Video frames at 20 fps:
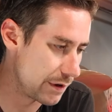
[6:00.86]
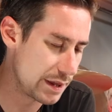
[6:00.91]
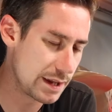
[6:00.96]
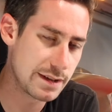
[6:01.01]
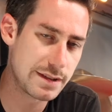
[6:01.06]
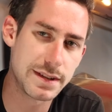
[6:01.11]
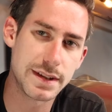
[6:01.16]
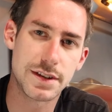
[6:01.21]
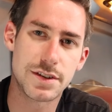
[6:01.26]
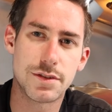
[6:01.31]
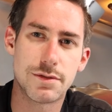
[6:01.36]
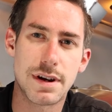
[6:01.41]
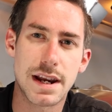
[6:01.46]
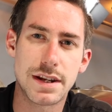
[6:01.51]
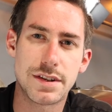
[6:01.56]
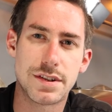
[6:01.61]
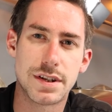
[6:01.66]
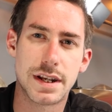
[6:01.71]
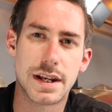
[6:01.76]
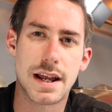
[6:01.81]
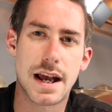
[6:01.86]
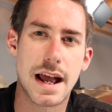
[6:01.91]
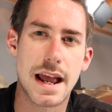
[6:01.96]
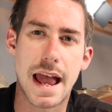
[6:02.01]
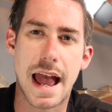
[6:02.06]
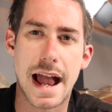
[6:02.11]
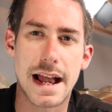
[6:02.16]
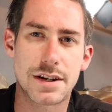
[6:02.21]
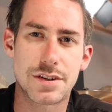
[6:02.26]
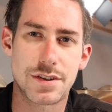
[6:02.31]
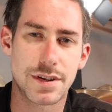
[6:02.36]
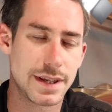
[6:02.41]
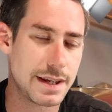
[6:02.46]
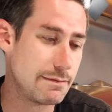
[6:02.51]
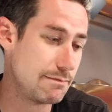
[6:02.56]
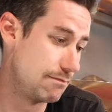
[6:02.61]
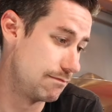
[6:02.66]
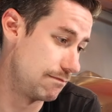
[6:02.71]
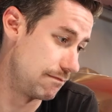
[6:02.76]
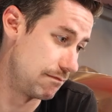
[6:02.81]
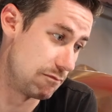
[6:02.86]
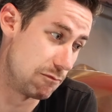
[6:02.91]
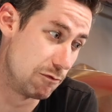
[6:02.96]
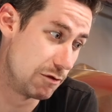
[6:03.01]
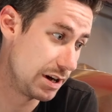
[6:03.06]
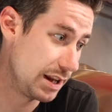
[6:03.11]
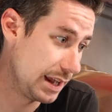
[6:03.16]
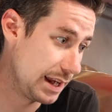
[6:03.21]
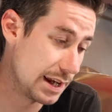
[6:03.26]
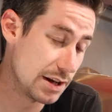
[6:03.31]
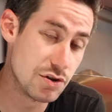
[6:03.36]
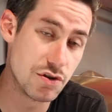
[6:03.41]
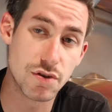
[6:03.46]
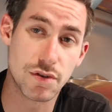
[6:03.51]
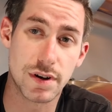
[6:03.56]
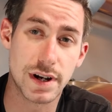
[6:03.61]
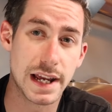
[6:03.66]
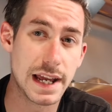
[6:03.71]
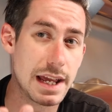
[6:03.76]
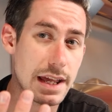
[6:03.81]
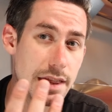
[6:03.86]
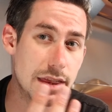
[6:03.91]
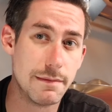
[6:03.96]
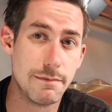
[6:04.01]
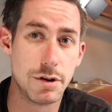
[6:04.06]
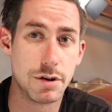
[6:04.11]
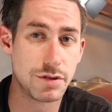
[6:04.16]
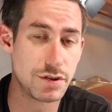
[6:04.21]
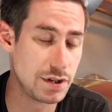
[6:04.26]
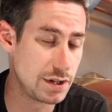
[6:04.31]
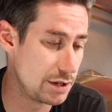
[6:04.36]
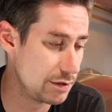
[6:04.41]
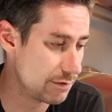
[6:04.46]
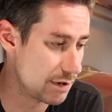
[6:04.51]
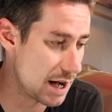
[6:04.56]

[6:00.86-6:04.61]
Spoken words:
this situation, I actually really enjoy the motion UI.